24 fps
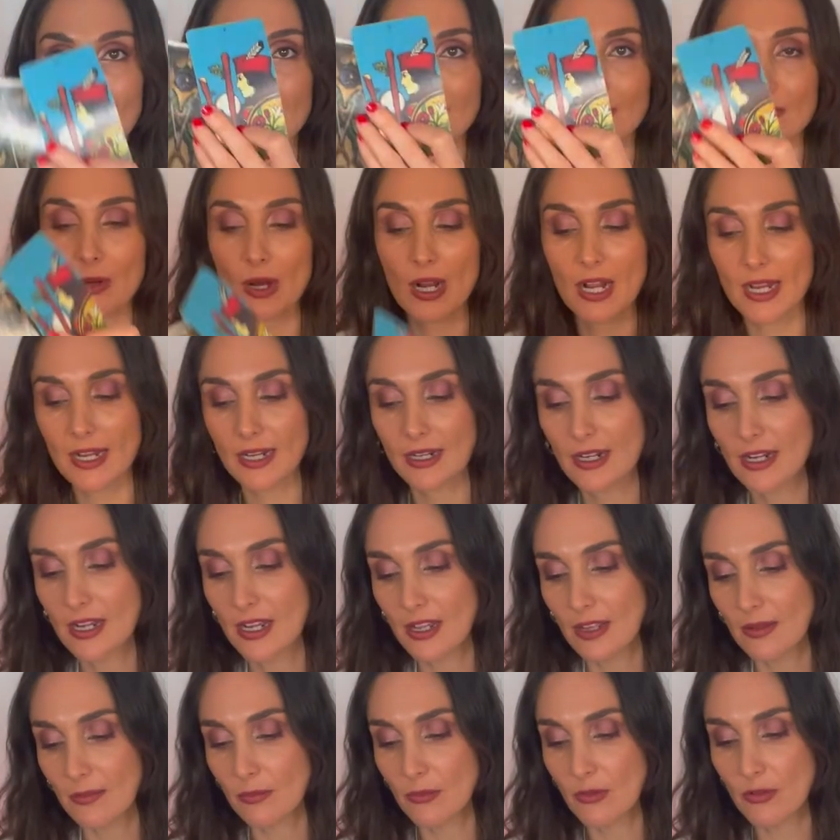right?
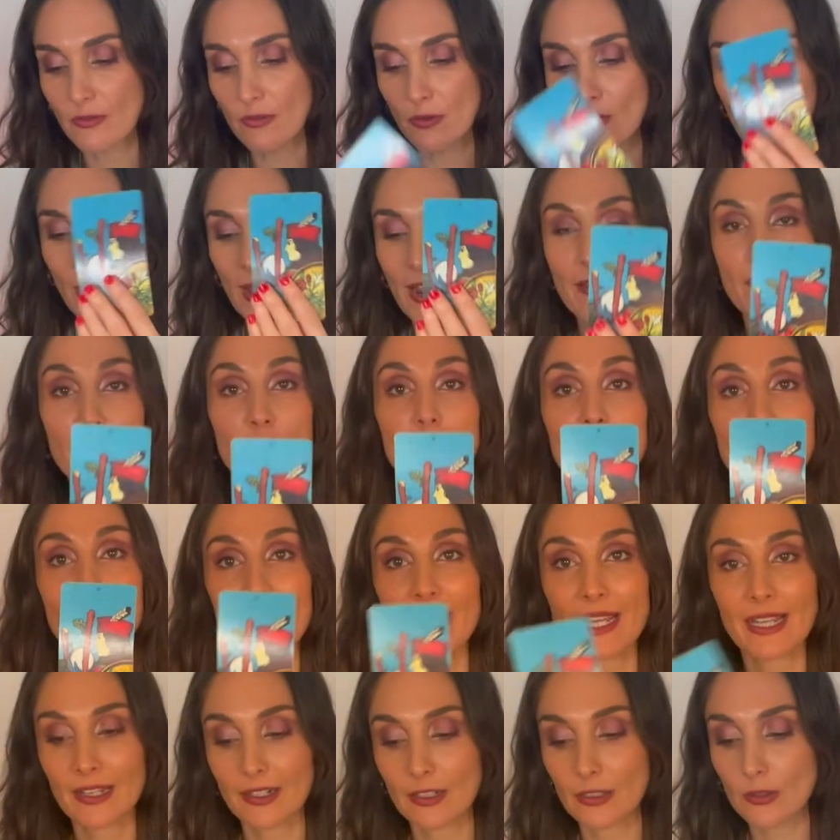Move away from
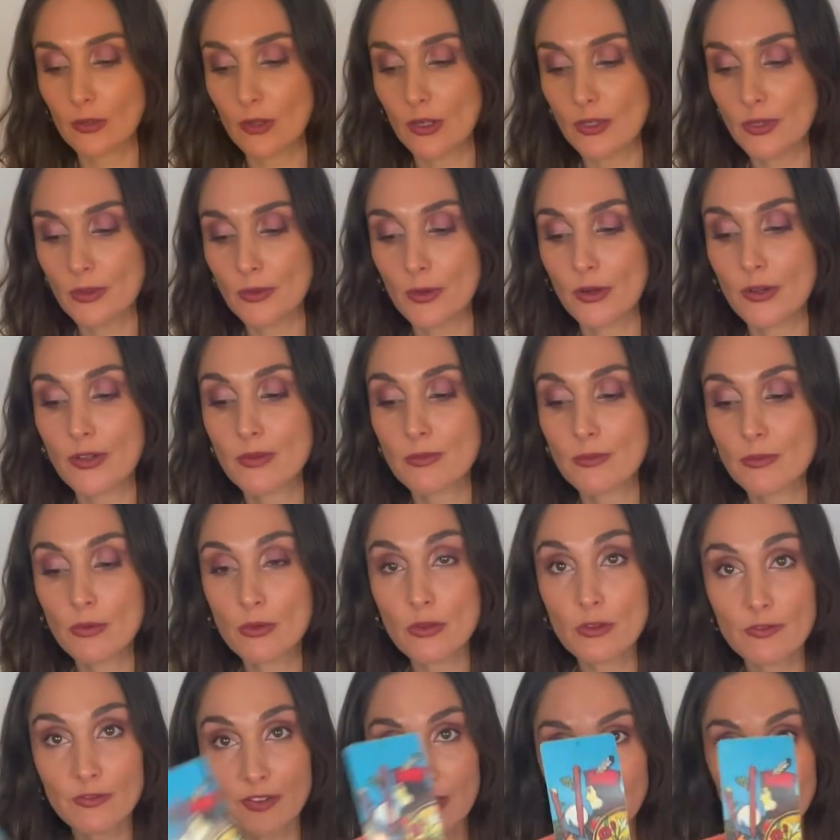being at a crossroads,
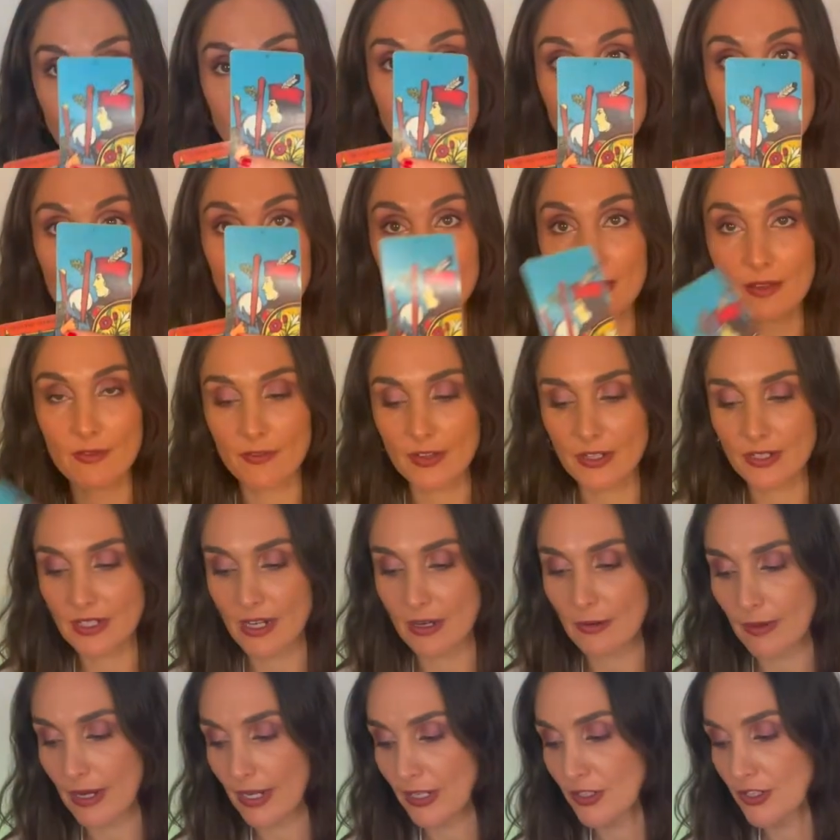move in a specific
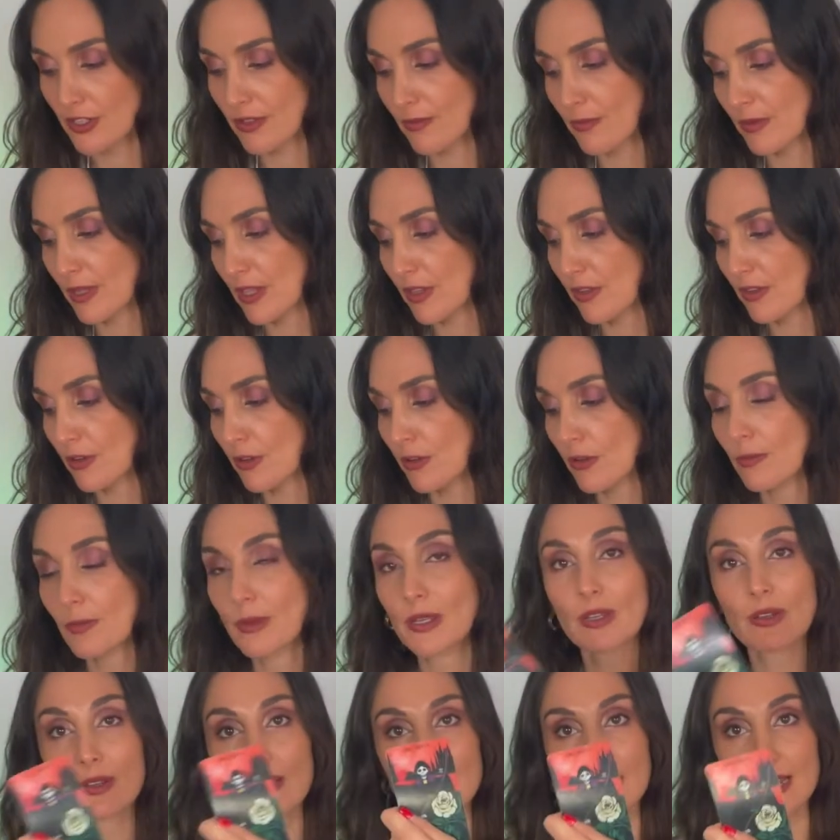direction with you,
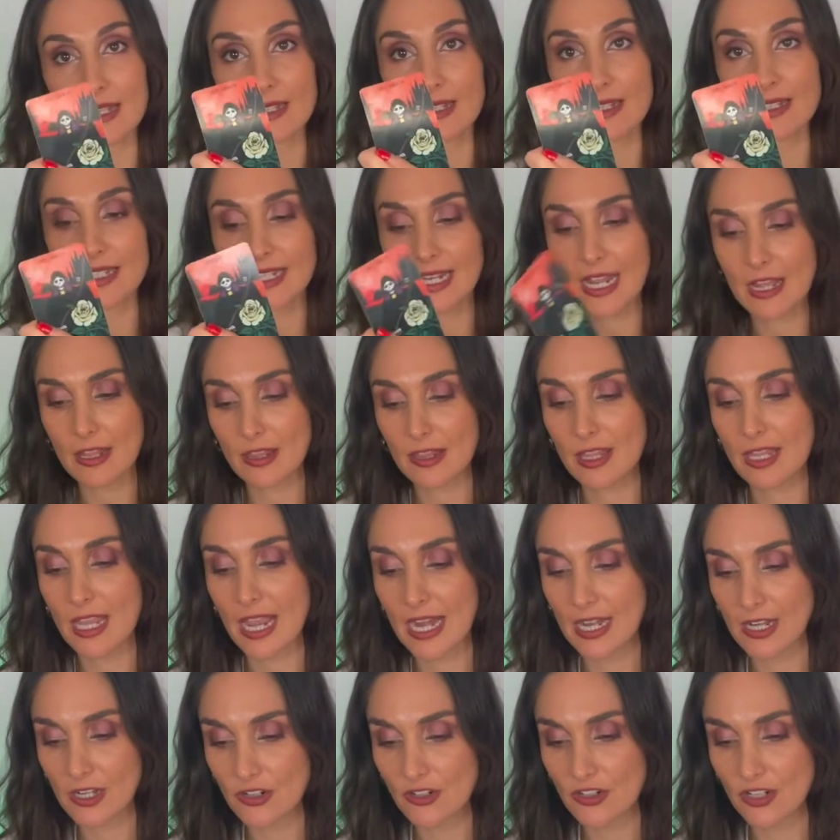because there's a death
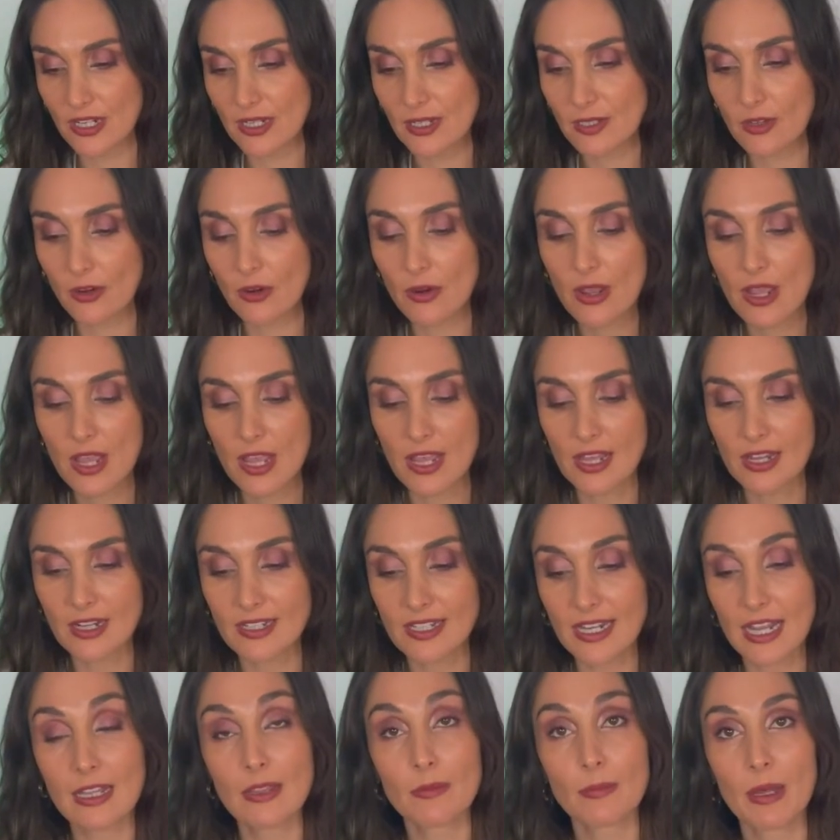energy. So
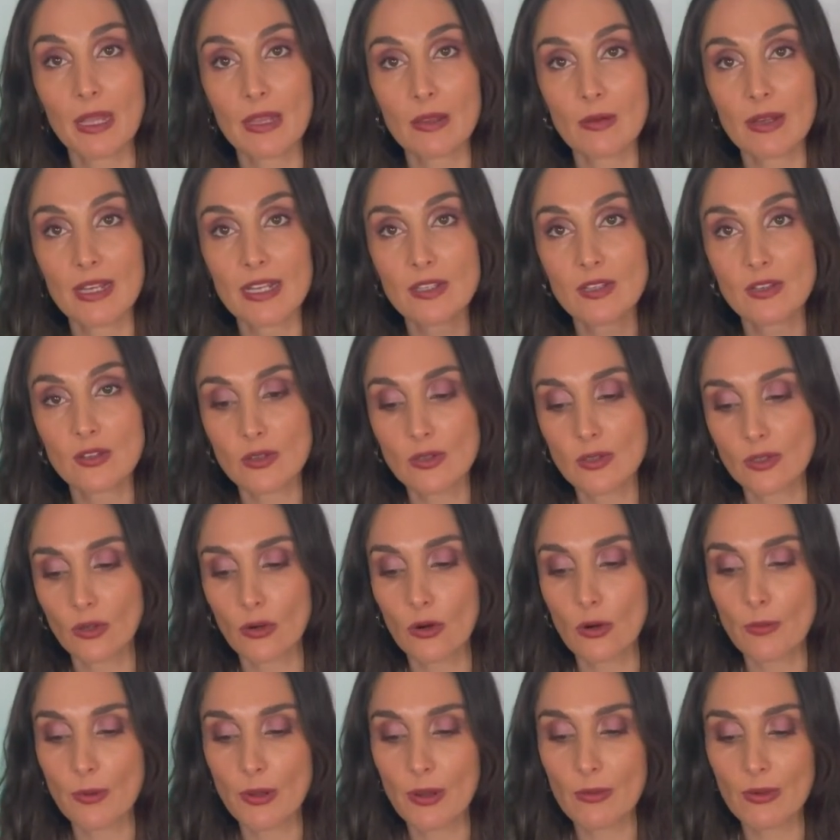death, by the way, is you,
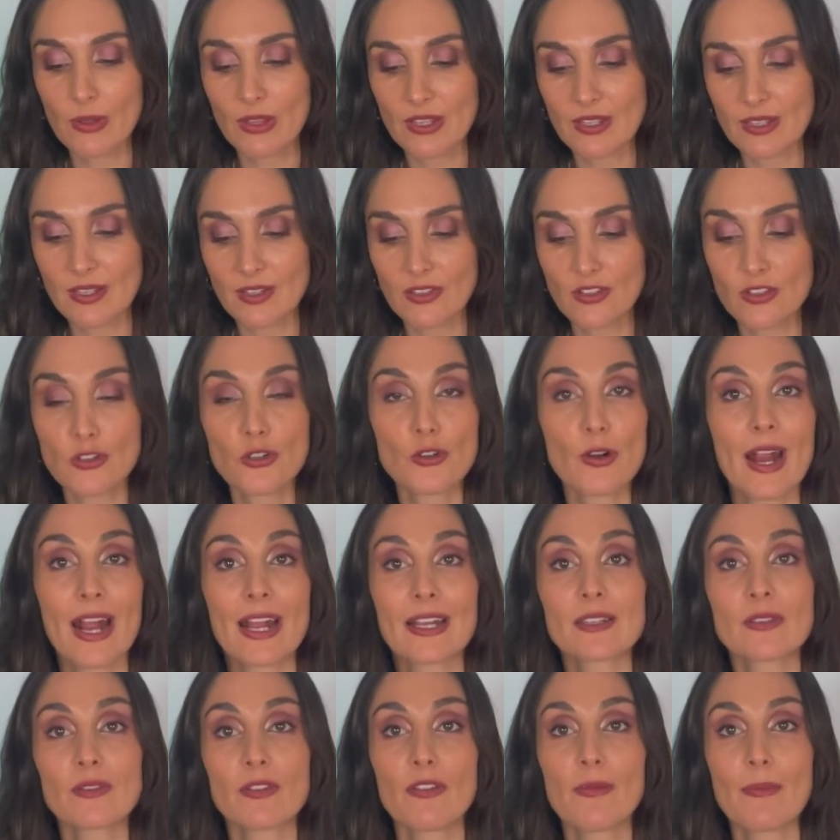Scorpio, but this is a
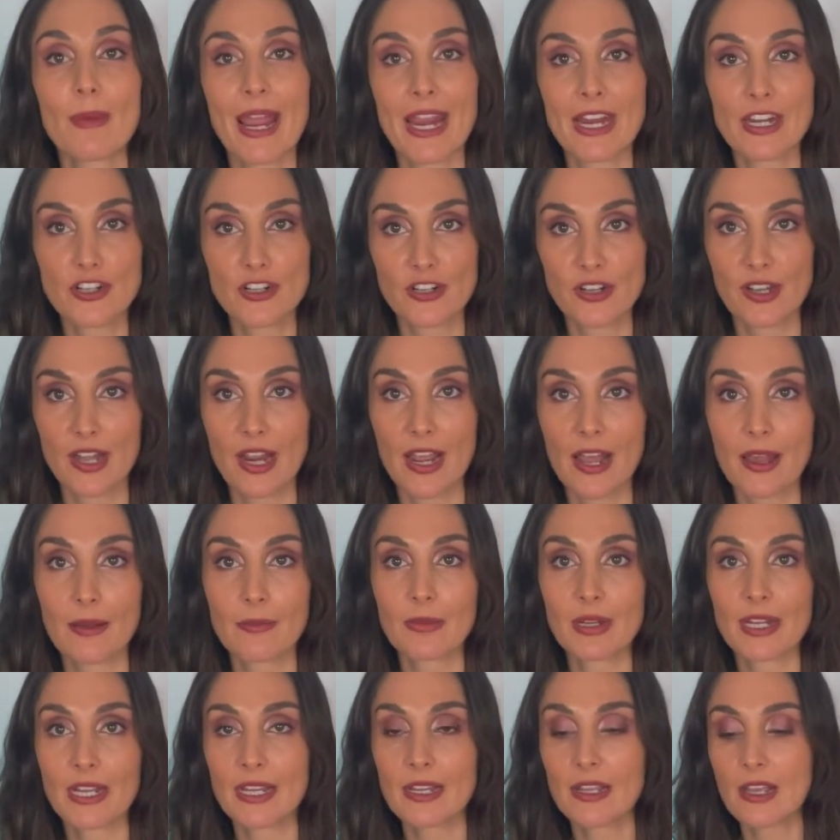transformation
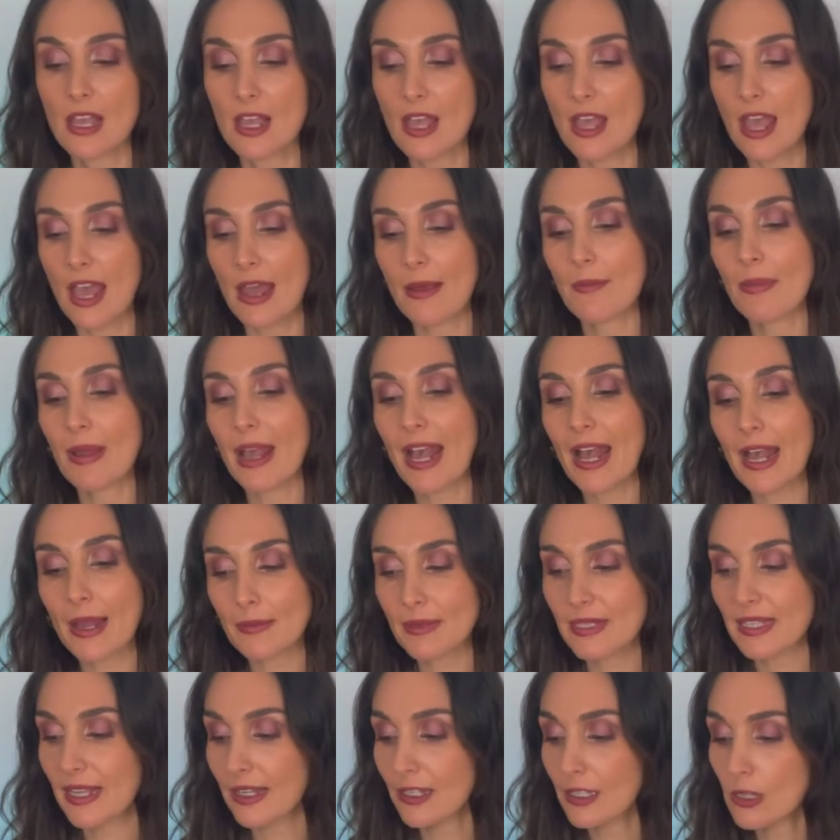happening. And
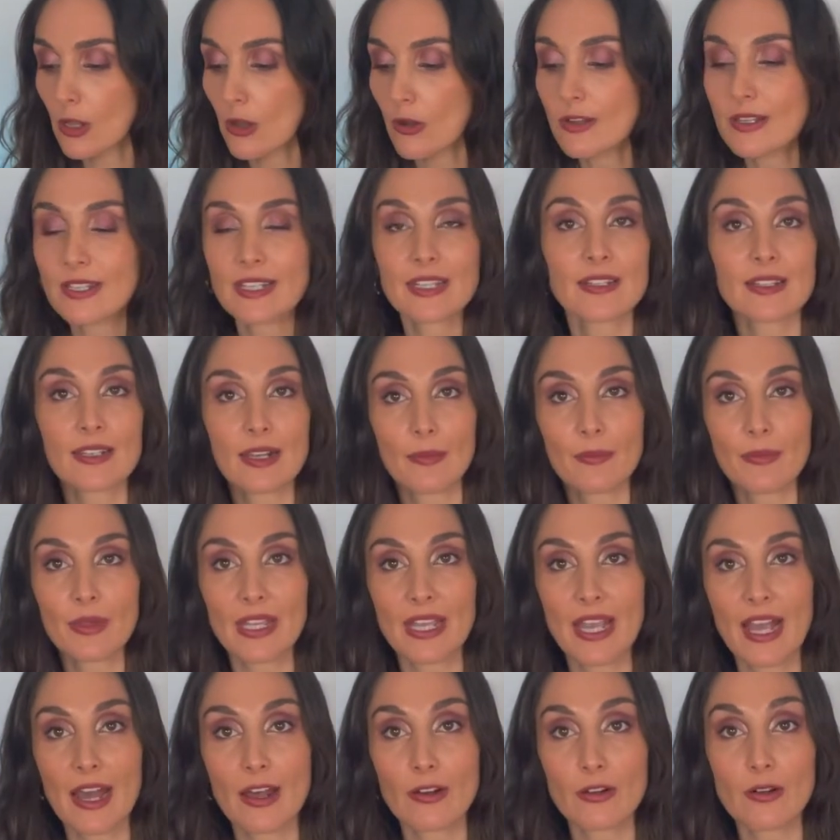perhaps they're closing something
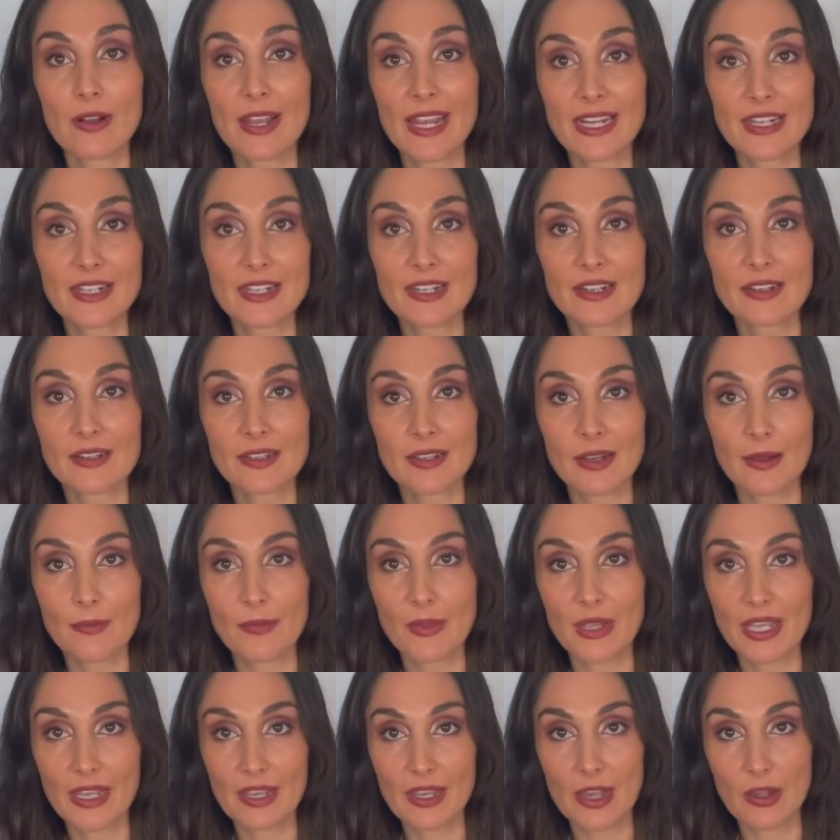out or ending
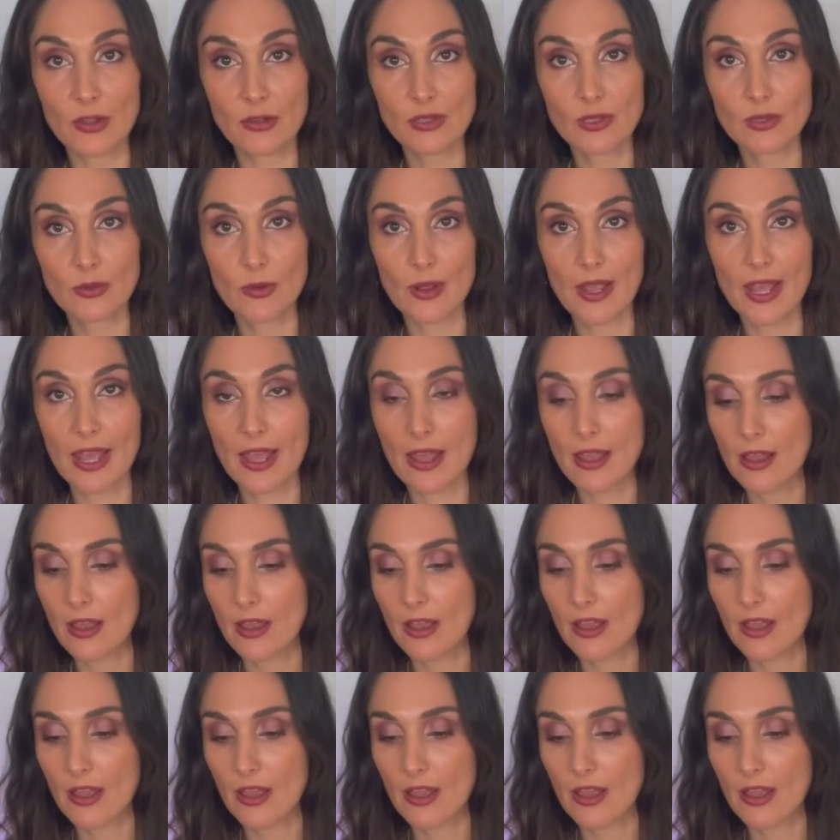something elsewhere,